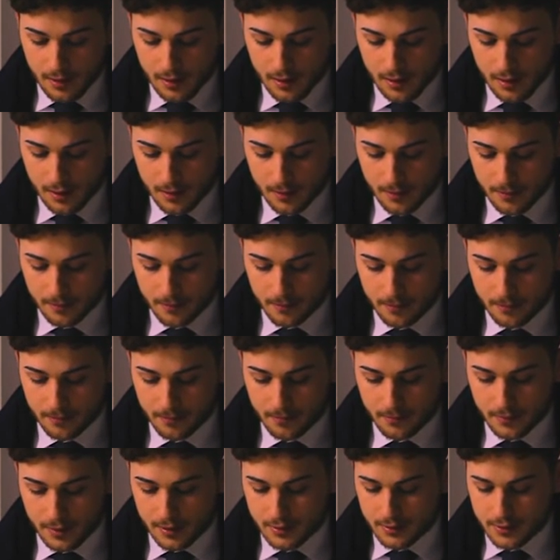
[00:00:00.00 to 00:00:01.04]

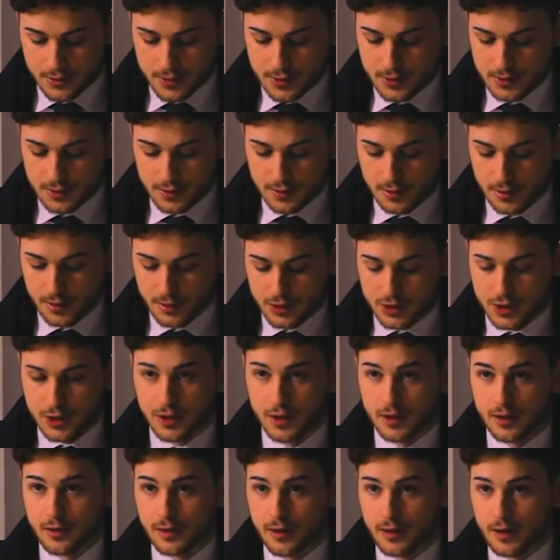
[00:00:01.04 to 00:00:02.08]
Um, and this is a, a,
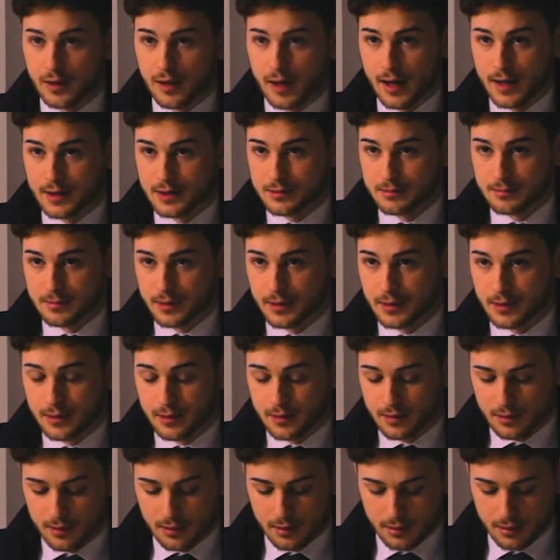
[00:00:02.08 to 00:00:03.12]
share that hasn't been
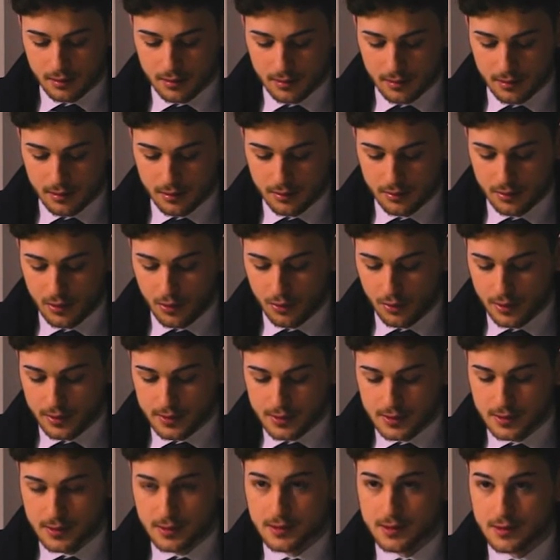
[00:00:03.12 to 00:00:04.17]
uh, uh noted
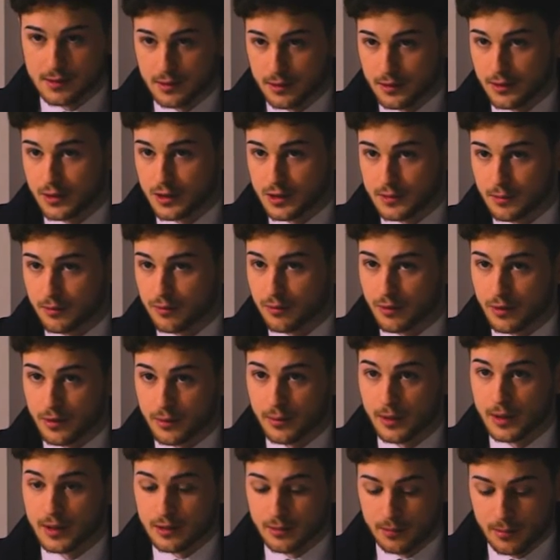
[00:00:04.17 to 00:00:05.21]
since the years before the
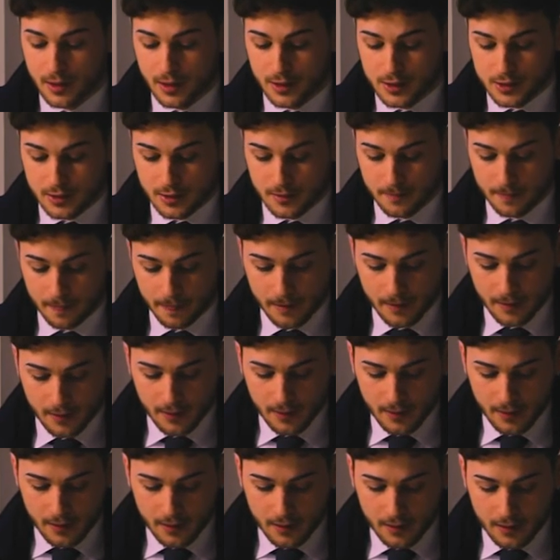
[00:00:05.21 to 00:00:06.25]
Great Depression.
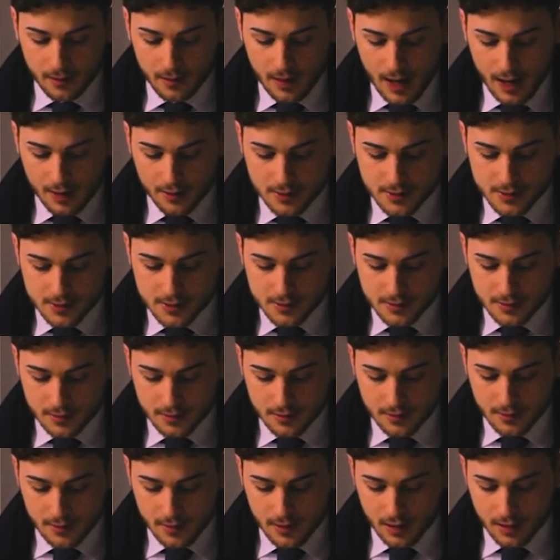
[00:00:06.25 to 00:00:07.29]
Uh, how does
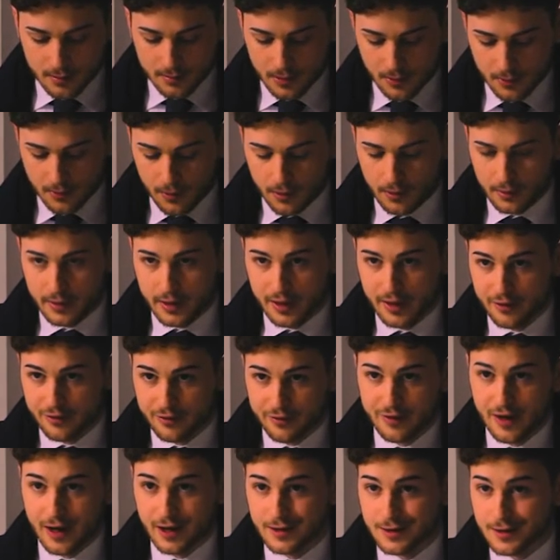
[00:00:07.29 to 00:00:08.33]
income inequality
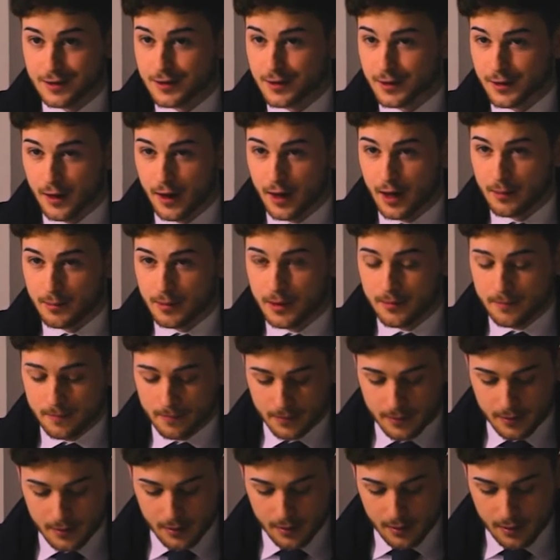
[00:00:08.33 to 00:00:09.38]
affect an economy?
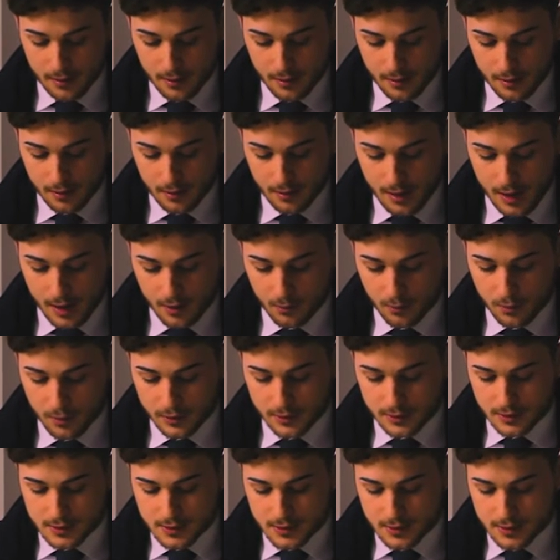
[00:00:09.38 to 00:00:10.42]
Uh, and
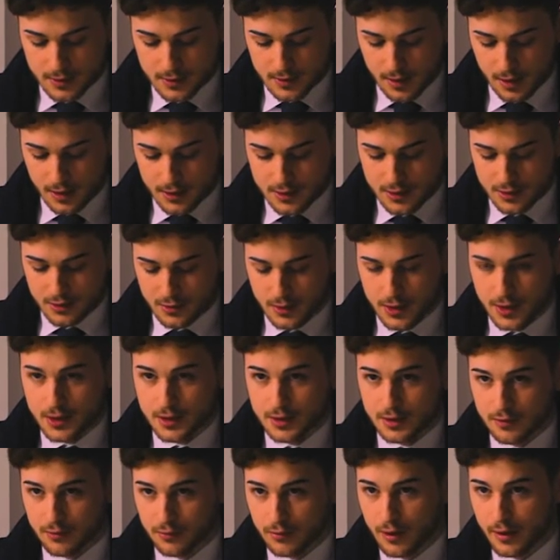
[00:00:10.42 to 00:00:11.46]
what does this
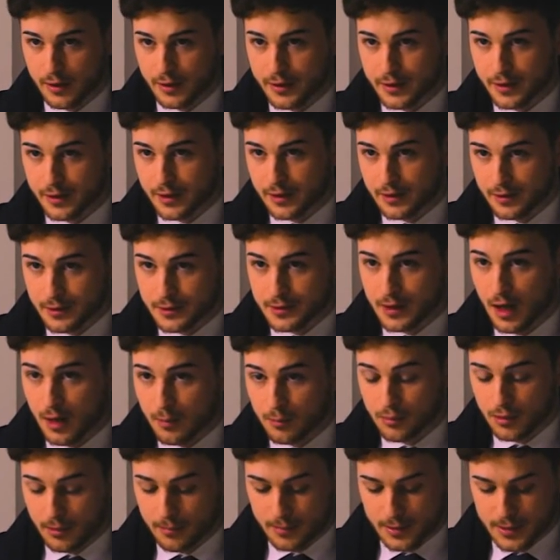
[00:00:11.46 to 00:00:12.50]
concentration of wealth in the
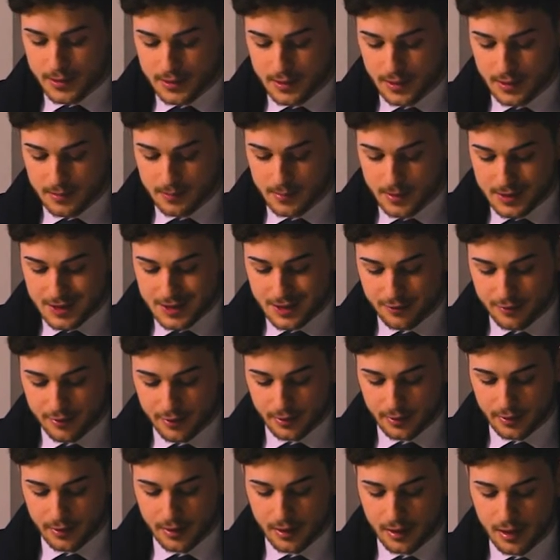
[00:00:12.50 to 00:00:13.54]
top 1%
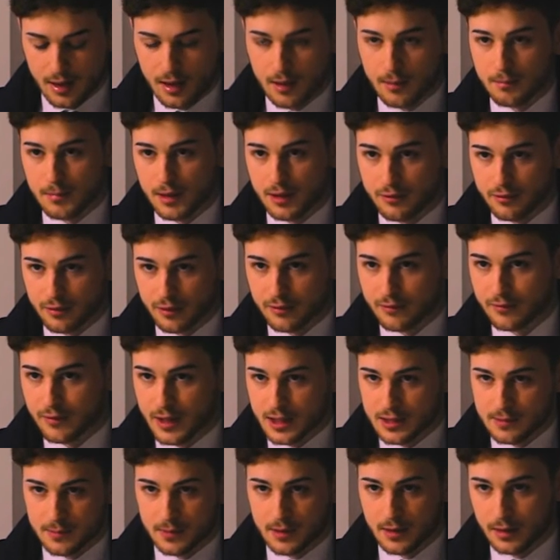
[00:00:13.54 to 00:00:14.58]
specifically mean for
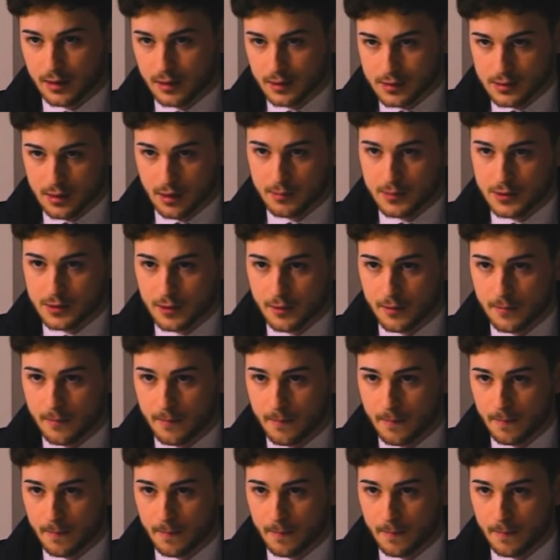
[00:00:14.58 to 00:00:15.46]
investment and consumption?